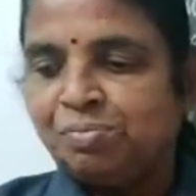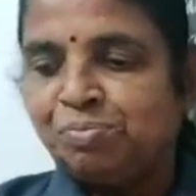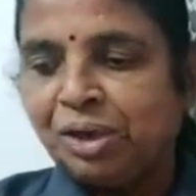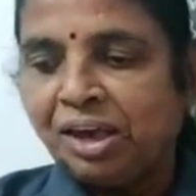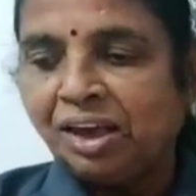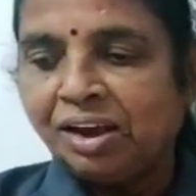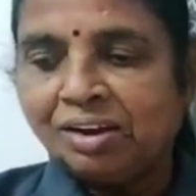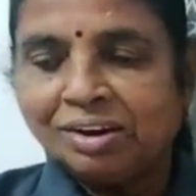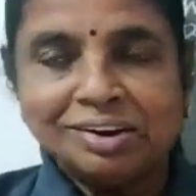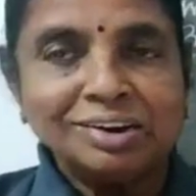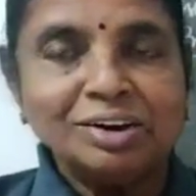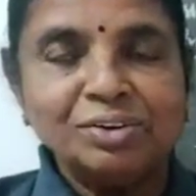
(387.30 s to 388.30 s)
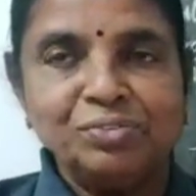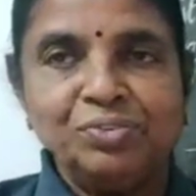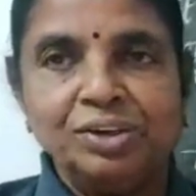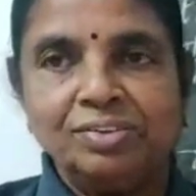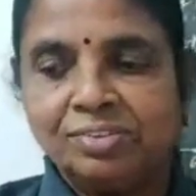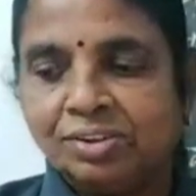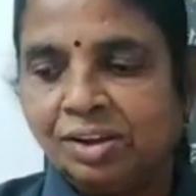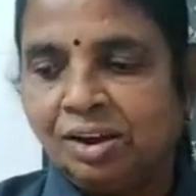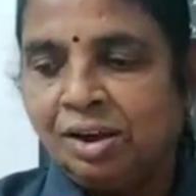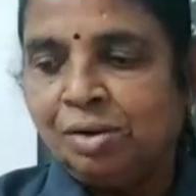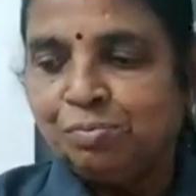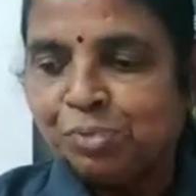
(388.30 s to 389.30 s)
B curve is
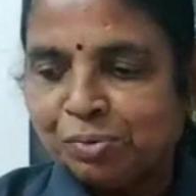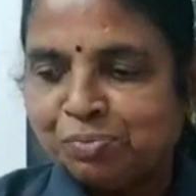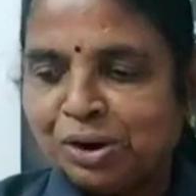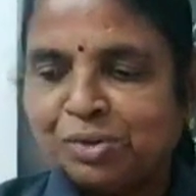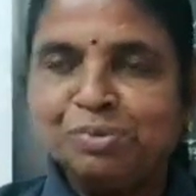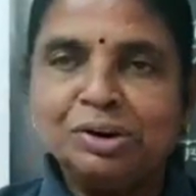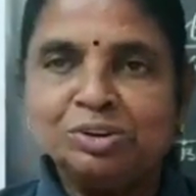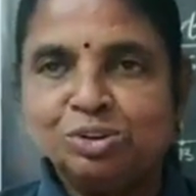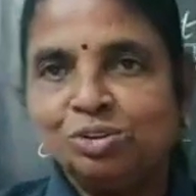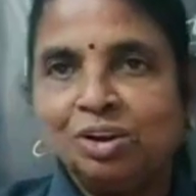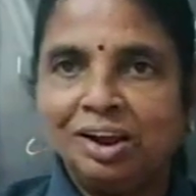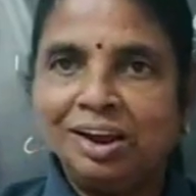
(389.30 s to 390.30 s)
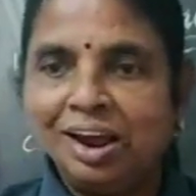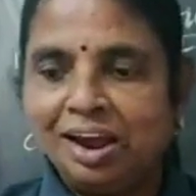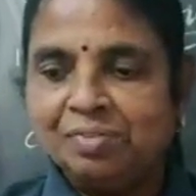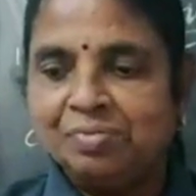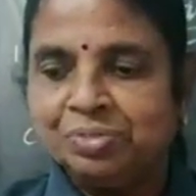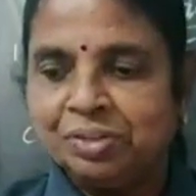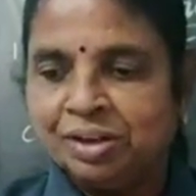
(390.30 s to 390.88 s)
preferable to A.